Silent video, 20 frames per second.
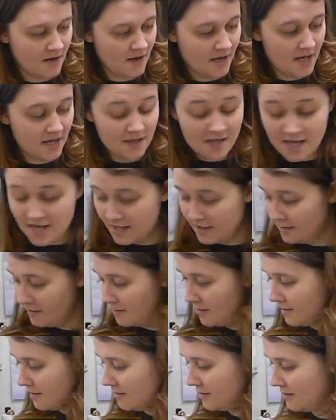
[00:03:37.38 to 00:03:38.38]
and then
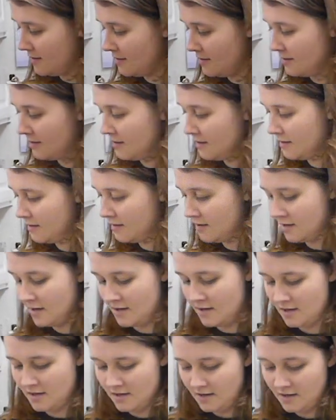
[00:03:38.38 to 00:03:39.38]

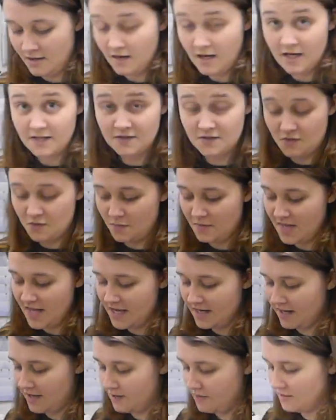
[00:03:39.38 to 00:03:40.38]
I scoop
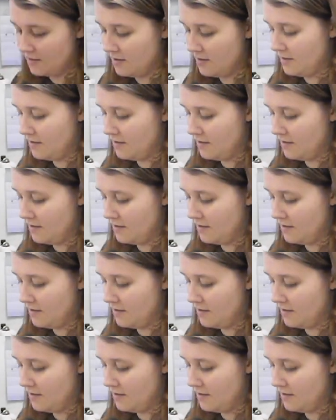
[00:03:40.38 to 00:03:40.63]
that out